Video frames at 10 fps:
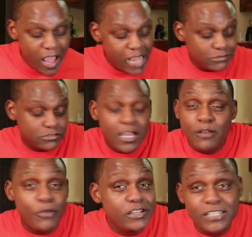I was
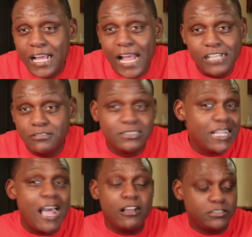trying to wait till I got to
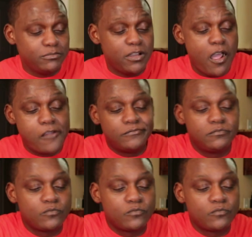1,000, but